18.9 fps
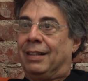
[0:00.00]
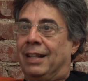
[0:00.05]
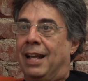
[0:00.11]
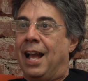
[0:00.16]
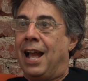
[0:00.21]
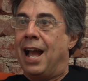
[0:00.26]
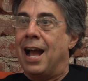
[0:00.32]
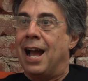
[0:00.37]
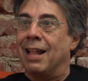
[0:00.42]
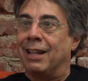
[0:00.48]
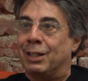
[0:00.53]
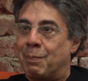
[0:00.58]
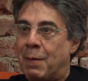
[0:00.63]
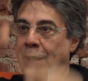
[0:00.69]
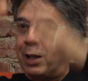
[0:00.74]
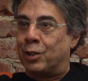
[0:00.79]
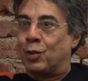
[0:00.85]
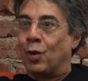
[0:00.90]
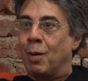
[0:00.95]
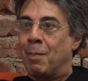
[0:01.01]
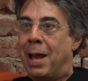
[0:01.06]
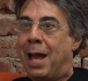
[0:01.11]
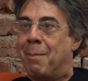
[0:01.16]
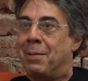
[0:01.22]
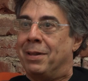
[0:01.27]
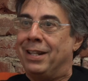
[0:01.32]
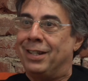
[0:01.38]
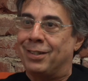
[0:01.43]
yeah, let's make a storm
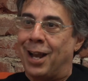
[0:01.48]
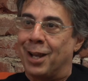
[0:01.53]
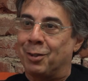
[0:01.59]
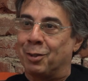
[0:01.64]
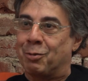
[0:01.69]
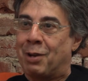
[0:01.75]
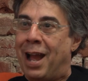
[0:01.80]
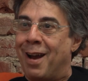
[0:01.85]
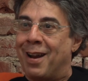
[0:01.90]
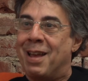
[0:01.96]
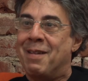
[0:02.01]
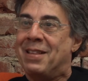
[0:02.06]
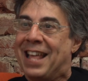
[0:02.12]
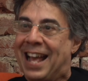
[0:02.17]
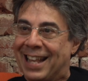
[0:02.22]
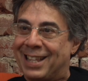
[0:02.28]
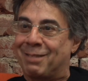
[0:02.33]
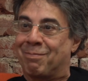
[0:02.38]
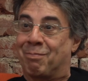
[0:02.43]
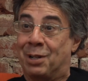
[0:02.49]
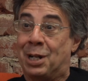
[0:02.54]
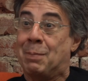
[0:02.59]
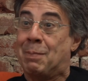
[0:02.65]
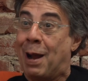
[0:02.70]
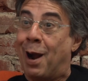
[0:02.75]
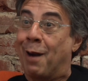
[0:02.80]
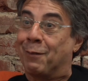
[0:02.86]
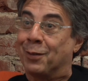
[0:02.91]
happen and these guys will drown. I mean, that's
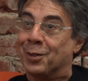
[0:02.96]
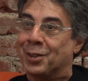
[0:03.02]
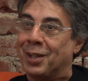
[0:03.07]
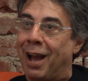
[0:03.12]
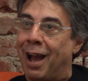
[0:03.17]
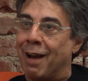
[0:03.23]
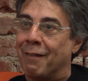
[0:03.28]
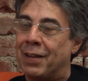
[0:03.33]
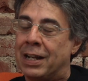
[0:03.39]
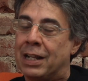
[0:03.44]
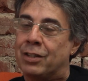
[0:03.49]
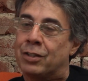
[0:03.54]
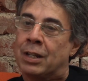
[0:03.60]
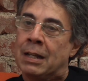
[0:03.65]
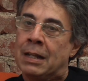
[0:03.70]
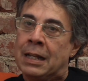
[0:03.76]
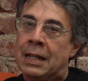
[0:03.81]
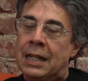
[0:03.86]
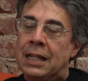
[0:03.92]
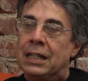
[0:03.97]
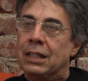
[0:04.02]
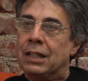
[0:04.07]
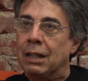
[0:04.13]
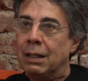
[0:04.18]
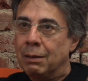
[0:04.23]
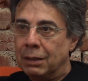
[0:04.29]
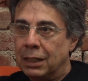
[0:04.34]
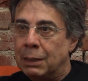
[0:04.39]
pretty powerful stuff. And it's
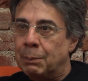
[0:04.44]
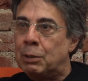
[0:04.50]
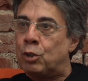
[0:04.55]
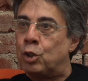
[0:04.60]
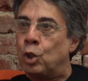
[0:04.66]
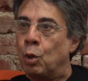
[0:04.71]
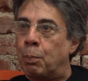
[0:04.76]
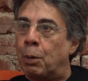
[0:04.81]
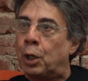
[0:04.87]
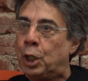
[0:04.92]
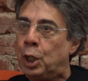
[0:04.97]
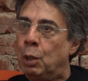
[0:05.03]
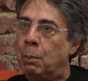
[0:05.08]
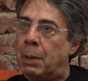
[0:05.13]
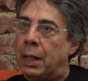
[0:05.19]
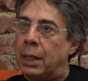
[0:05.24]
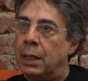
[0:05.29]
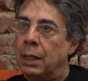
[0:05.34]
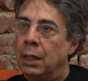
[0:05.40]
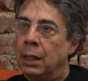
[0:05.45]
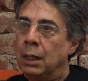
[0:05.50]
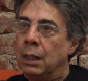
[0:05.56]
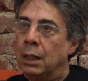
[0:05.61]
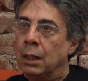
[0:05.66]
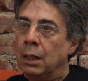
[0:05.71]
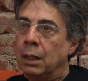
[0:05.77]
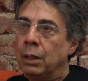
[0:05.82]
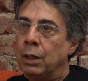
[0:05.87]
a little bit superhuman,
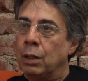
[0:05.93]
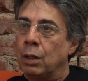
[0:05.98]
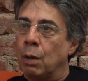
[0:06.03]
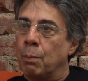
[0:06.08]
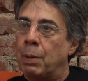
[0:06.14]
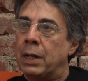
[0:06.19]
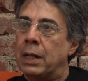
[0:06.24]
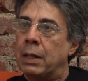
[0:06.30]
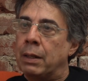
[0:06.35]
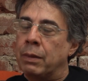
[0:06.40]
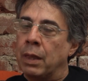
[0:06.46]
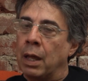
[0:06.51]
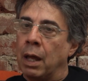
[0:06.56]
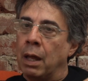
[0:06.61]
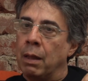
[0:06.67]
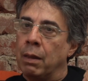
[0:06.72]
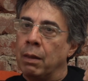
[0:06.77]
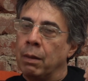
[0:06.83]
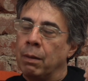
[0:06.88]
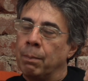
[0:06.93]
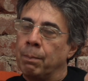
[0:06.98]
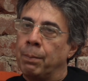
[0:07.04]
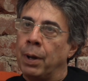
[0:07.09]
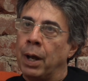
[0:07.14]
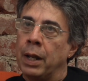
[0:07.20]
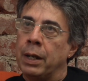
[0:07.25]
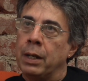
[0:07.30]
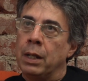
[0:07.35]
you know, but the,
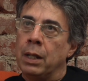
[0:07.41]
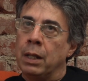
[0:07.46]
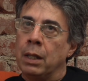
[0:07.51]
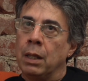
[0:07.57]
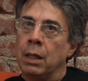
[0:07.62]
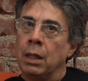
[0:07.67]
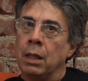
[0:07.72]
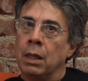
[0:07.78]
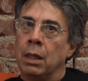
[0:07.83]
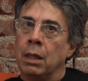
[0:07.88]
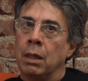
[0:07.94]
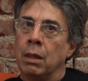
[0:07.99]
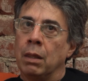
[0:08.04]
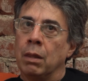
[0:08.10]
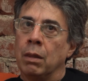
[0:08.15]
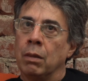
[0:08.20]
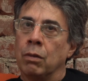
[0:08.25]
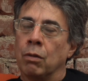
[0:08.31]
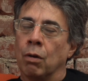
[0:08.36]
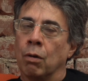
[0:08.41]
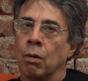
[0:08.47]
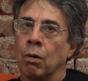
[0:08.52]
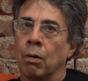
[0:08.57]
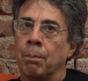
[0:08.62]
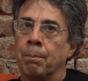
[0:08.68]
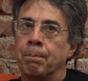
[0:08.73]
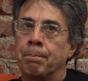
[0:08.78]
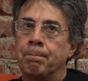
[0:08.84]
but
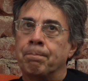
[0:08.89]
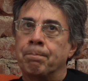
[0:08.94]
the,